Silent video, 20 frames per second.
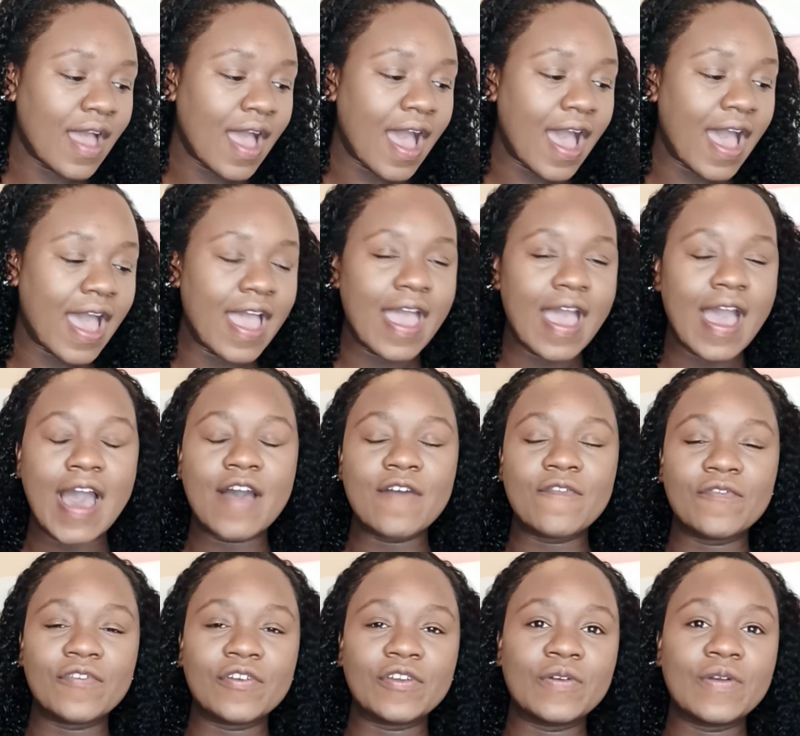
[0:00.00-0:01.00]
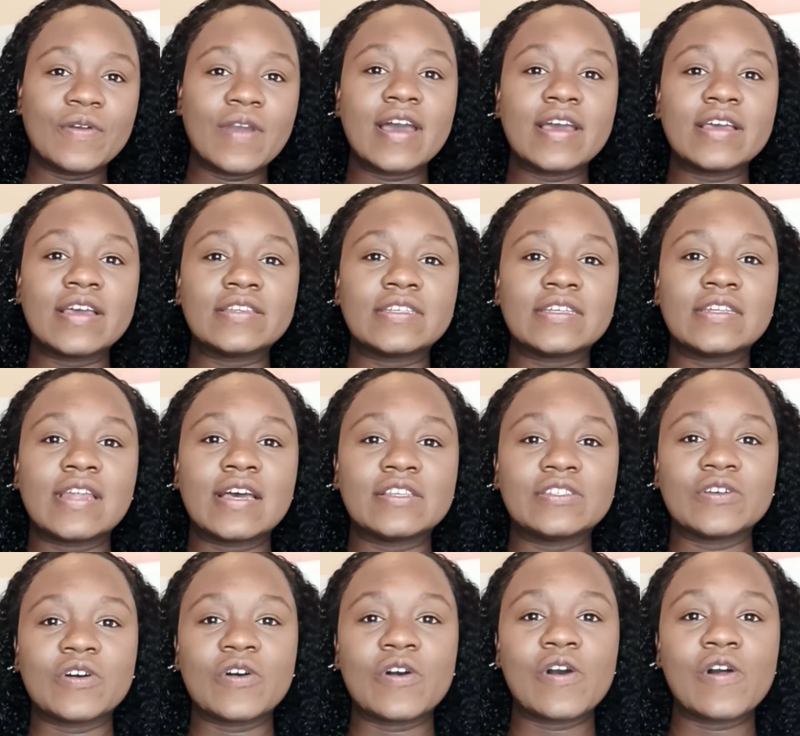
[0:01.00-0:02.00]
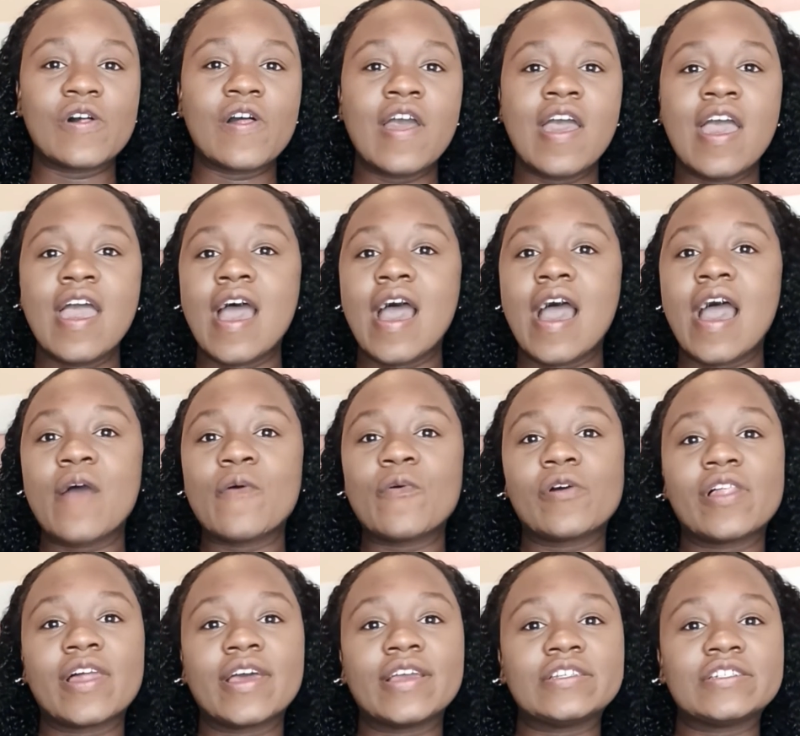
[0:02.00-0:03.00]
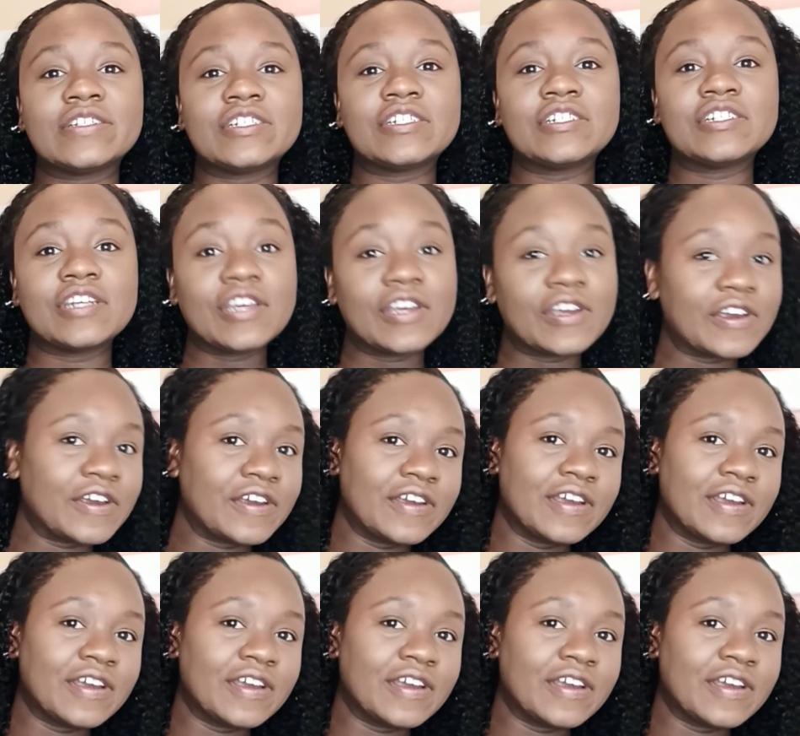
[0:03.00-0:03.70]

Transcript: I have for you guys and that's all I would like to share.